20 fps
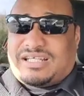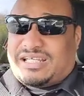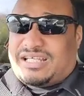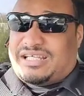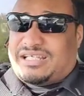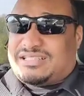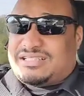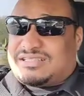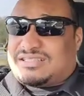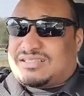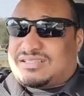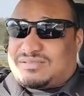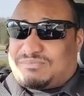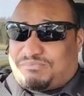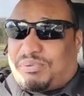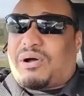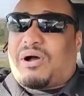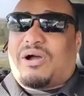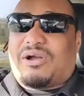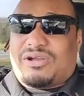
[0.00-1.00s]
It's
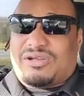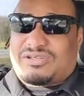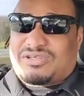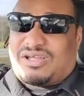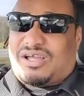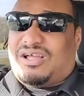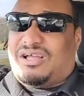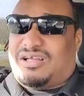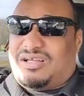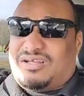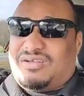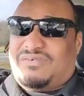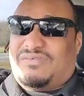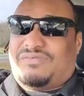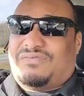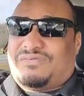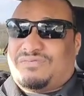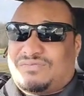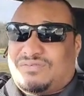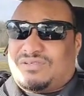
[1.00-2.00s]
part
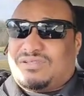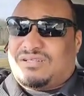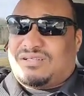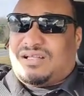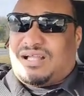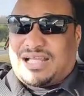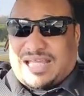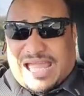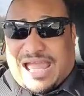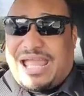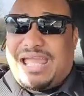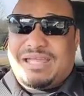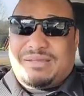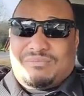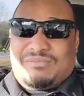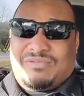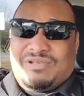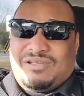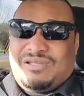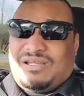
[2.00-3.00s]
of a game.